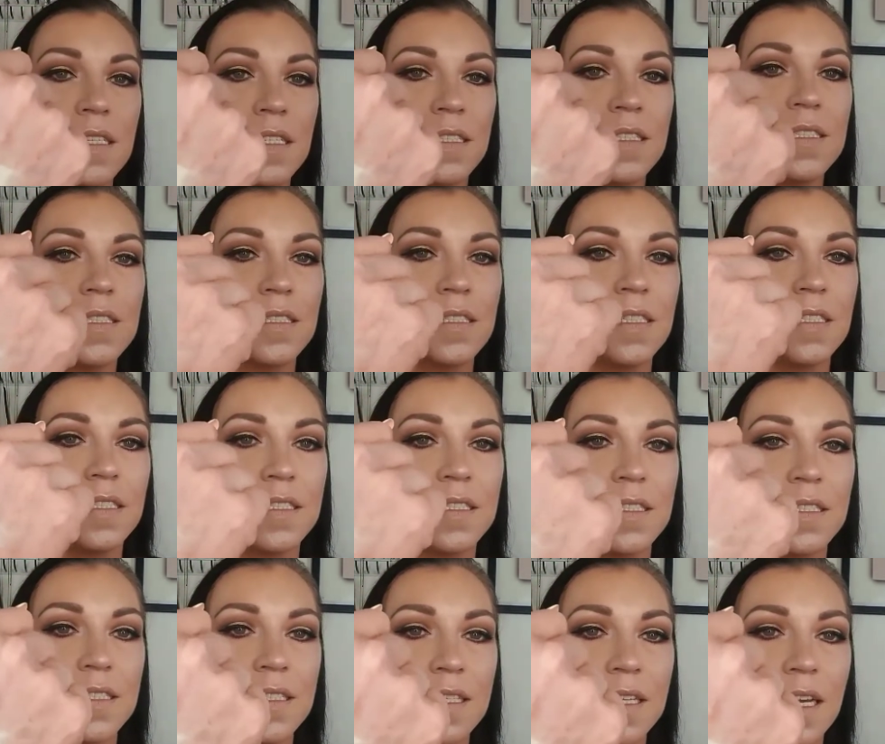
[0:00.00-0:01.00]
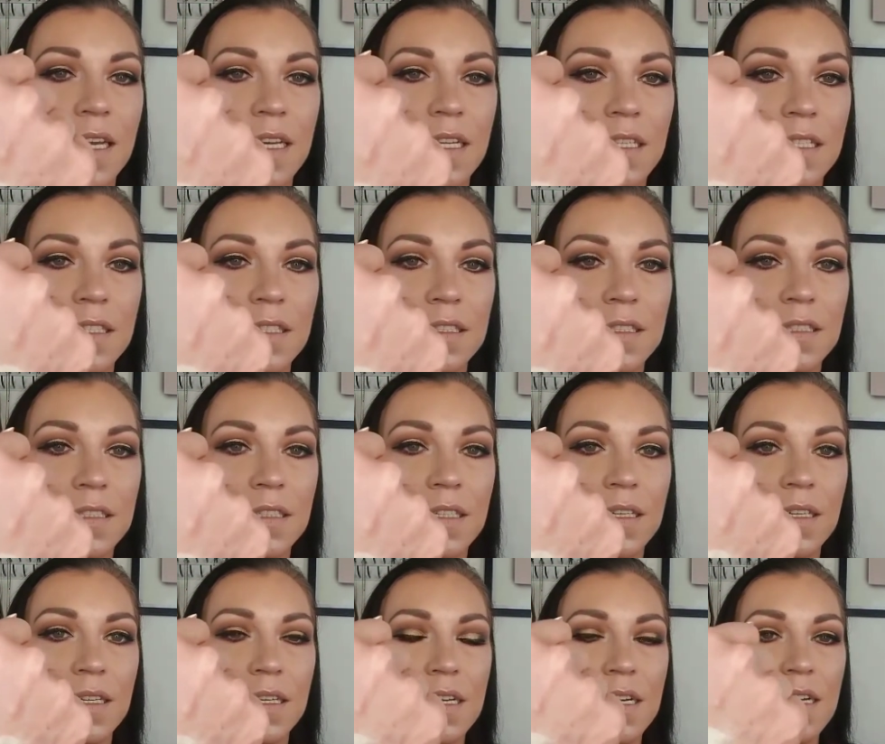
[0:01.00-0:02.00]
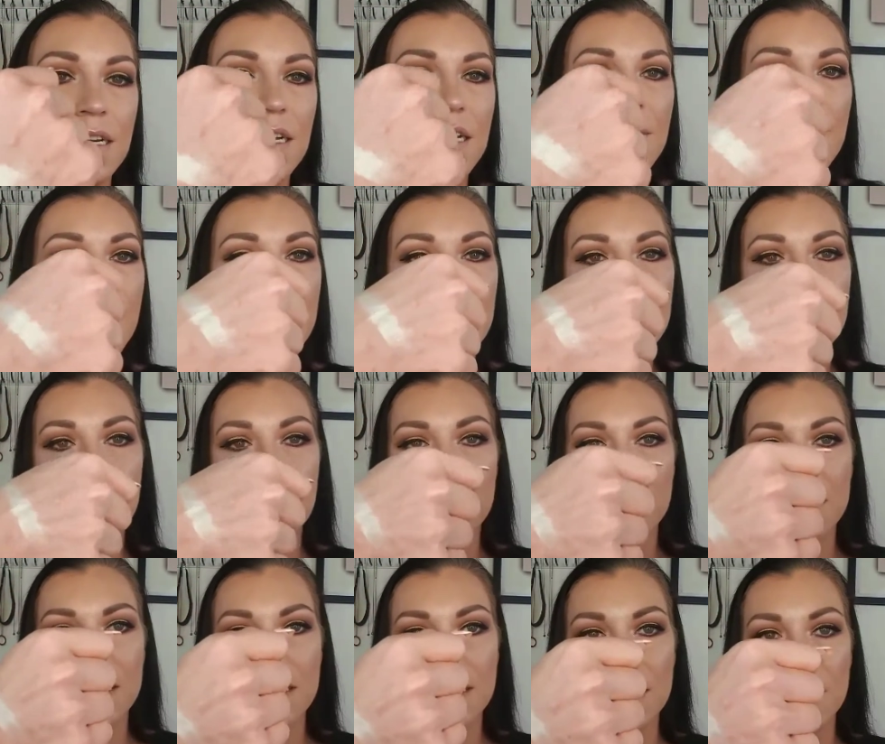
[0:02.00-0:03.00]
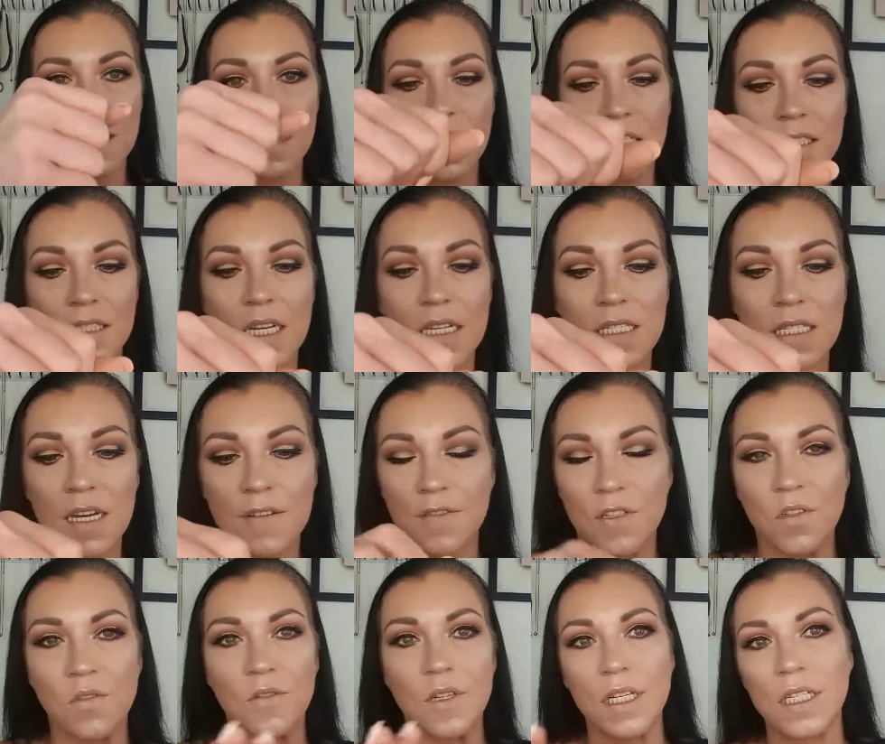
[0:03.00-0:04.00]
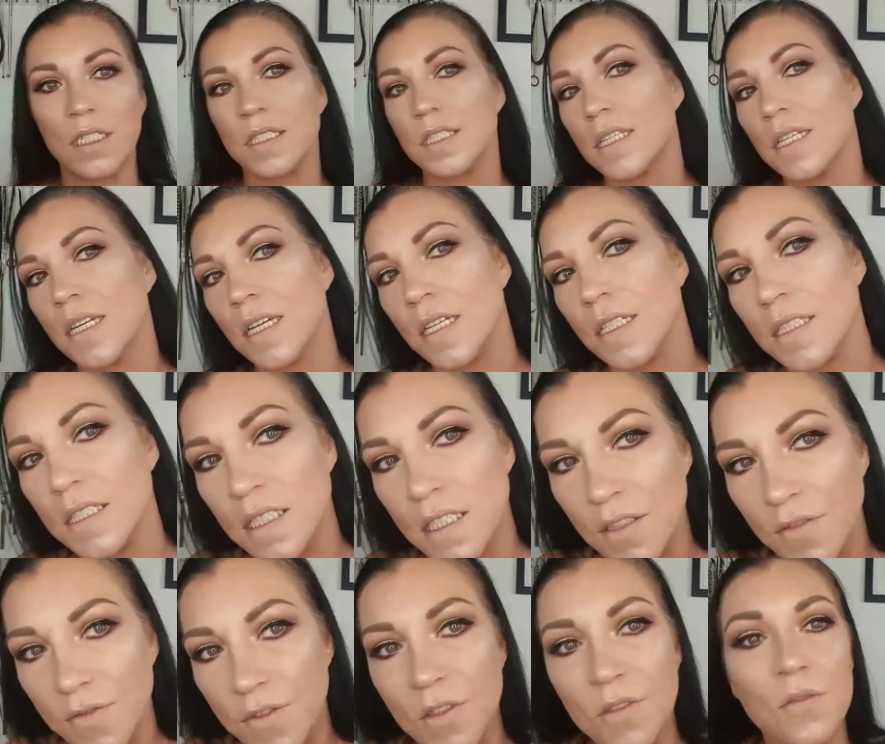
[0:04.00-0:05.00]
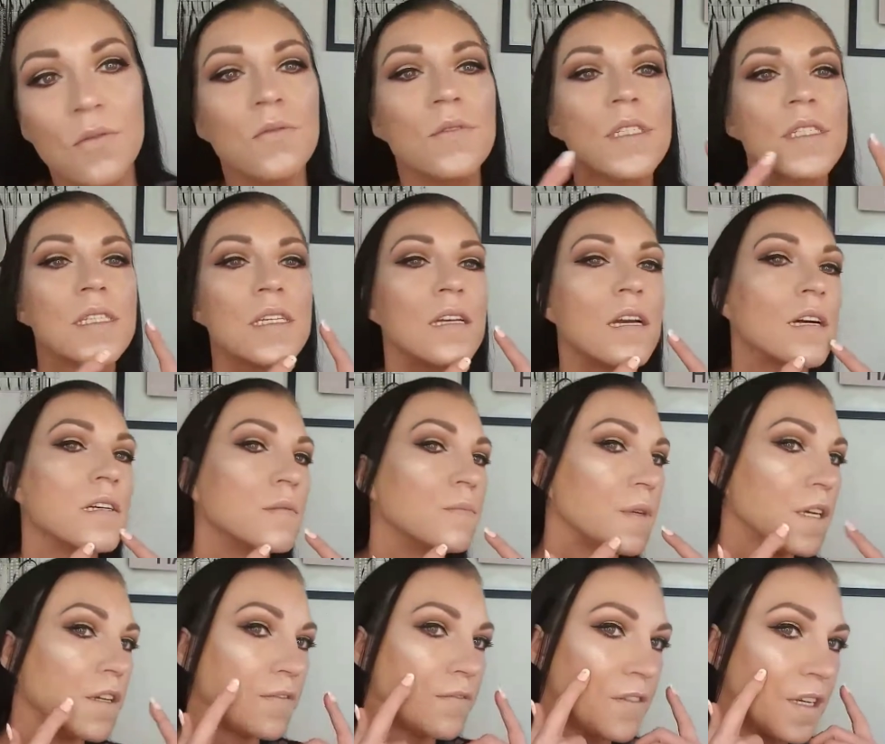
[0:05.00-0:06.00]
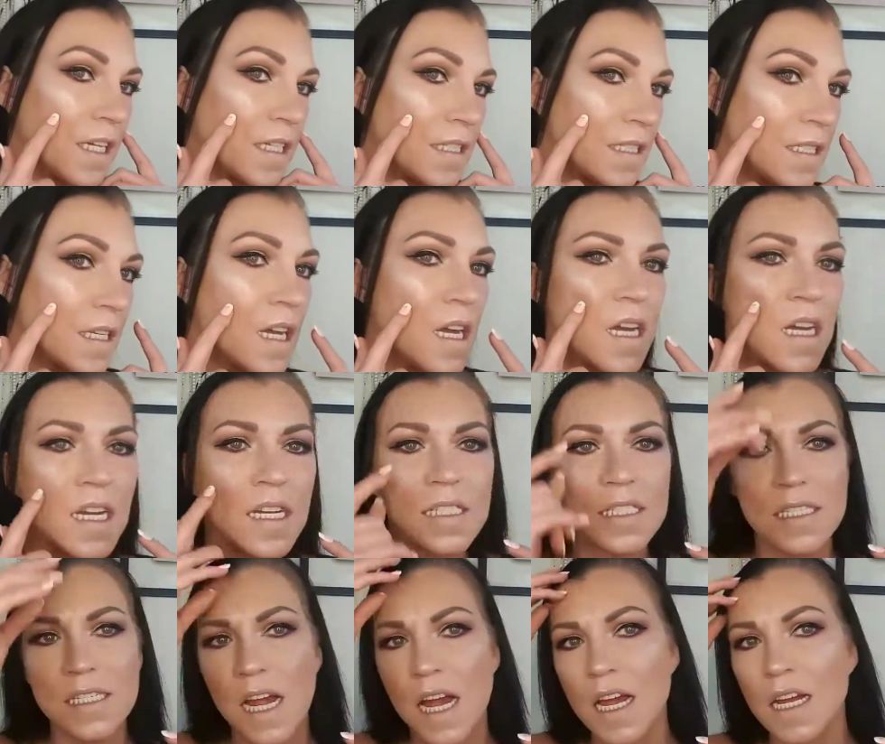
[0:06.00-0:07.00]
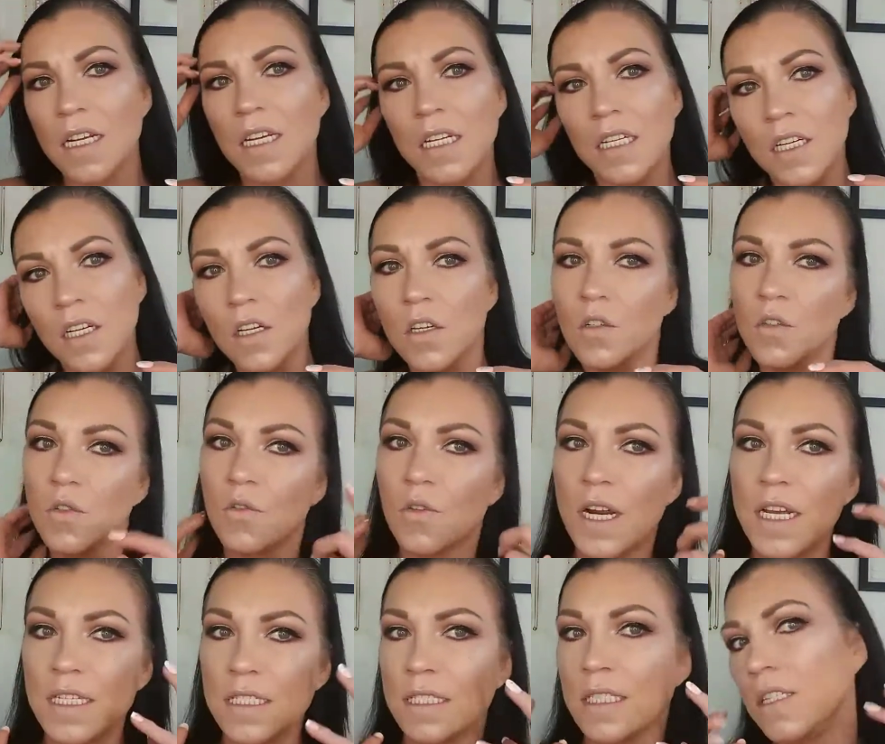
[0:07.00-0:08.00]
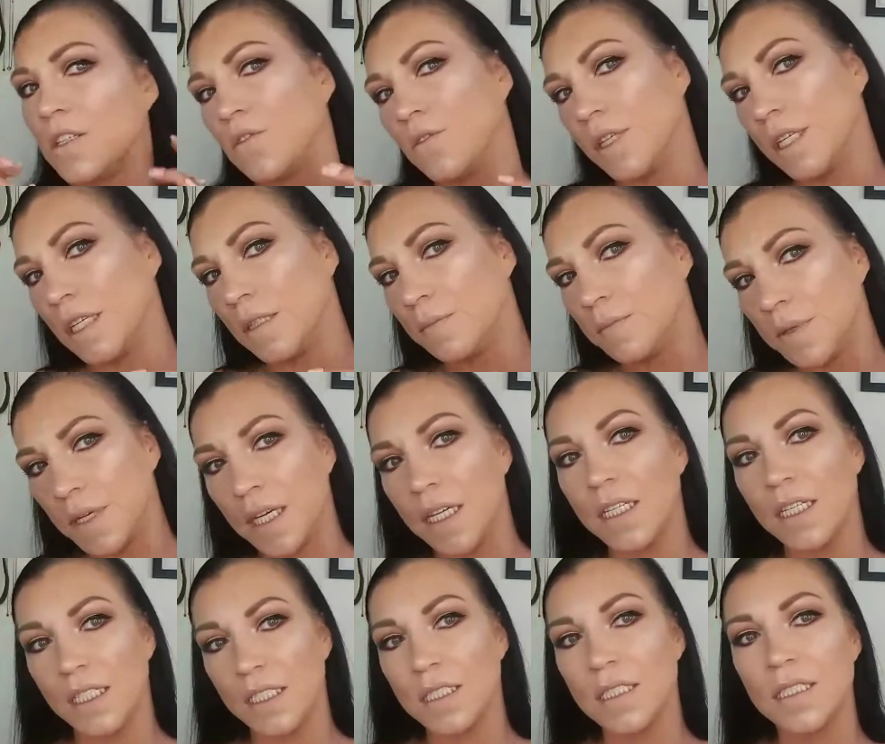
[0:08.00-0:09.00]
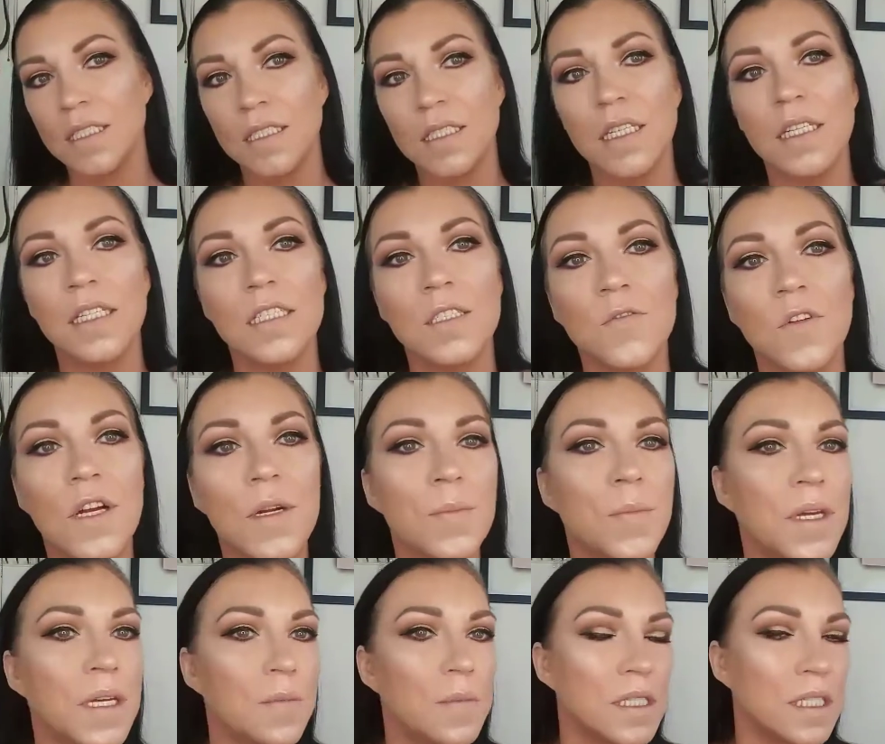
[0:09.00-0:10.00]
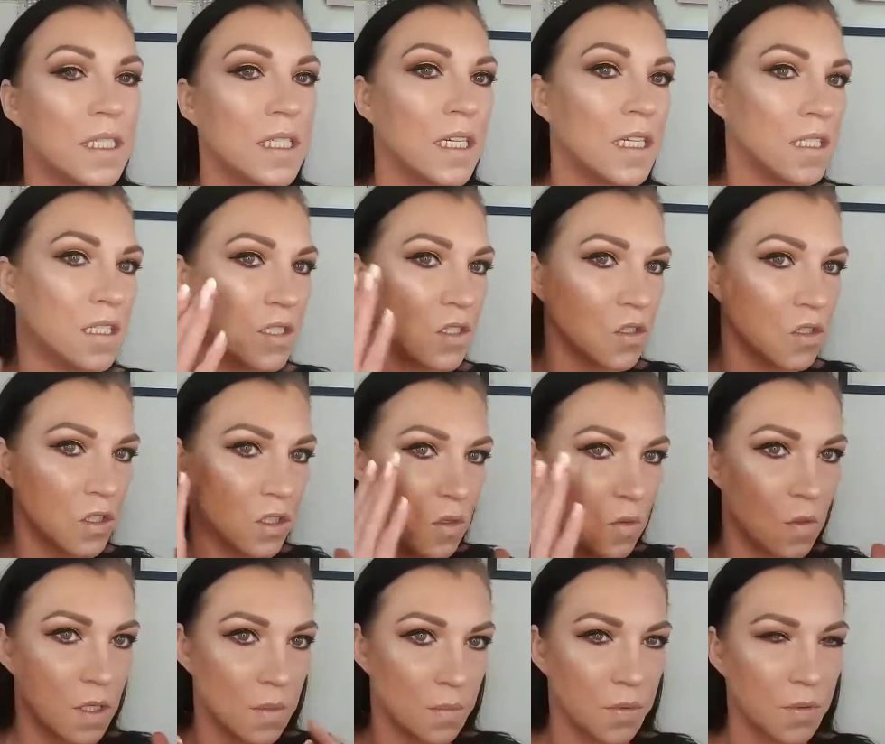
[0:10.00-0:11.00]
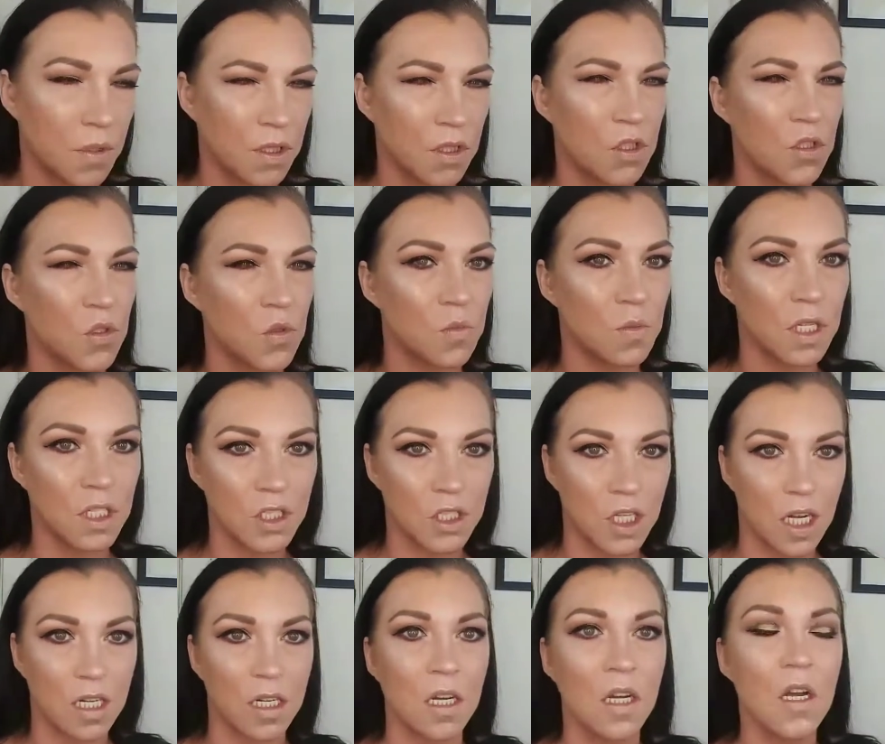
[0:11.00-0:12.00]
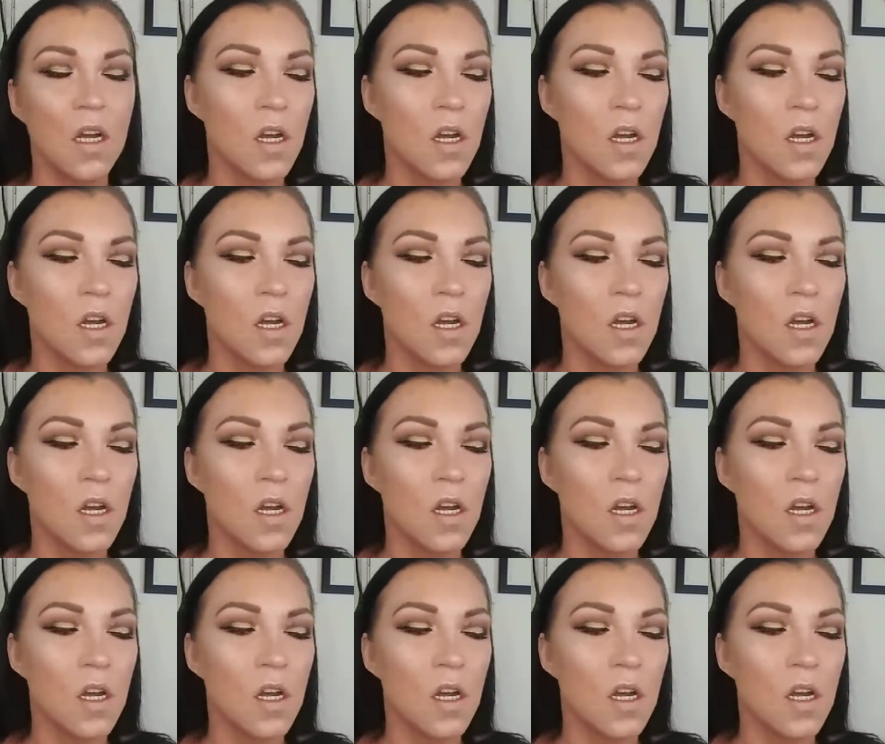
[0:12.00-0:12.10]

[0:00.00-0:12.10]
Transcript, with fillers: it's it's insane. But it is it does have a green tint if you see it on my face. It's not crazy green, but it's it's very pigmented, so you don't want to put too much on.